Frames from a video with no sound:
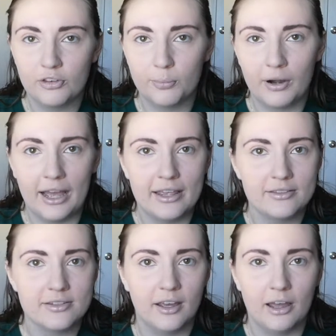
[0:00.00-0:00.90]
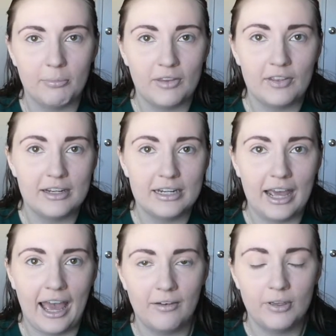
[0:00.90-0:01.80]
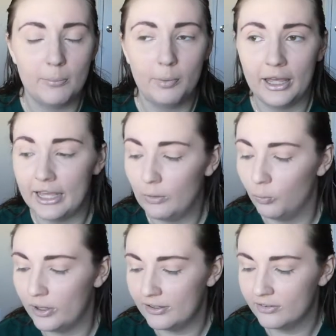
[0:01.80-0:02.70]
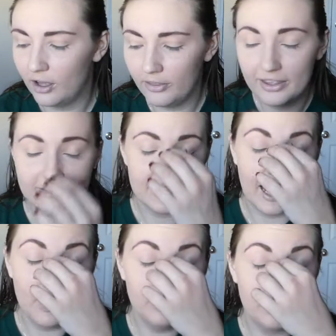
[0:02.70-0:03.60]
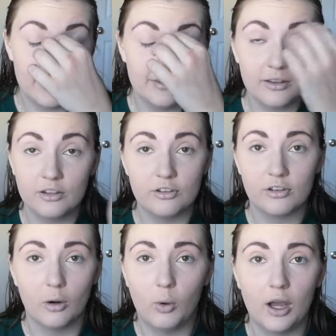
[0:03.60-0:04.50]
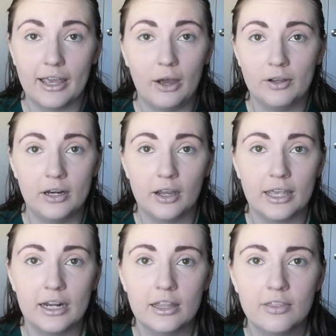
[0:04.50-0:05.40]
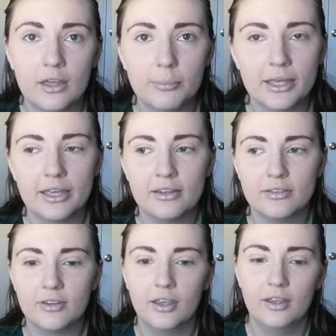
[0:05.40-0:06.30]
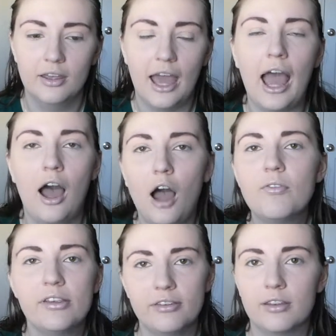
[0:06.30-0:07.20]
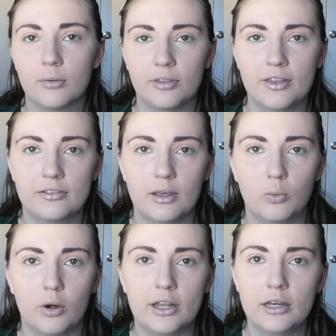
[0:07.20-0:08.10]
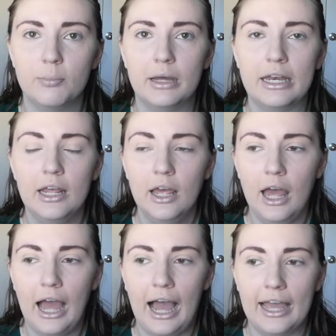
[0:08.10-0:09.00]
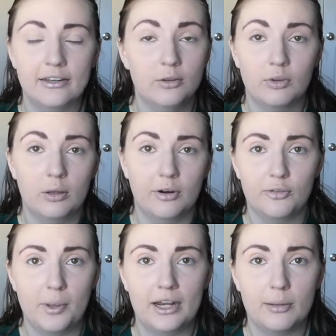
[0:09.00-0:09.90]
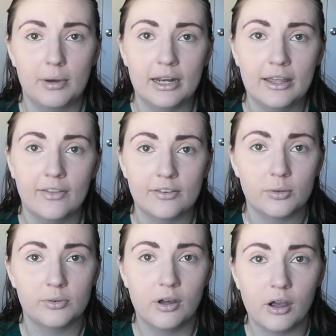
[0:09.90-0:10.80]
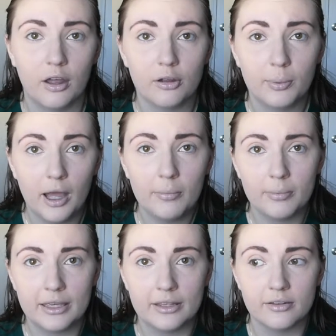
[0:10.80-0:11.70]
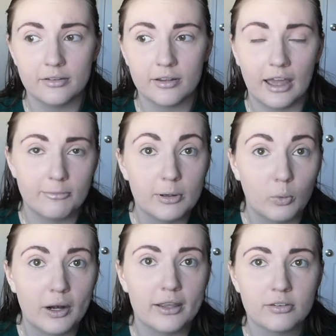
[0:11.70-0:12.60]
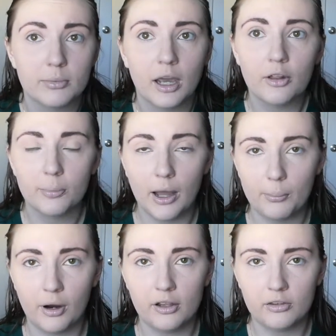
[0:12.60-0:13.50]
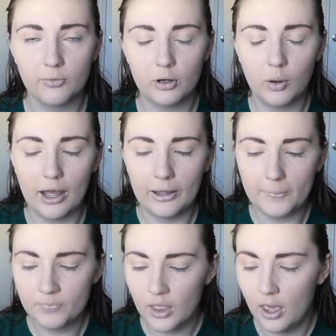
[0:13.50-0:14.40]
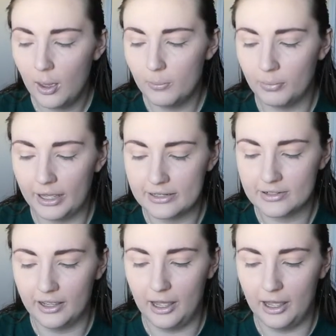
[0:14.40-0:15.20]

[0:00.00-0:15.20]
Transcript: surprised that they didn't have it, but we saw this, and I was basically just going to walk out and not get anything because obviously there were things I wanted, but I didn't really want to spend any money unless it was on ColourPop because I've been wanting some ColourPop products for a while. But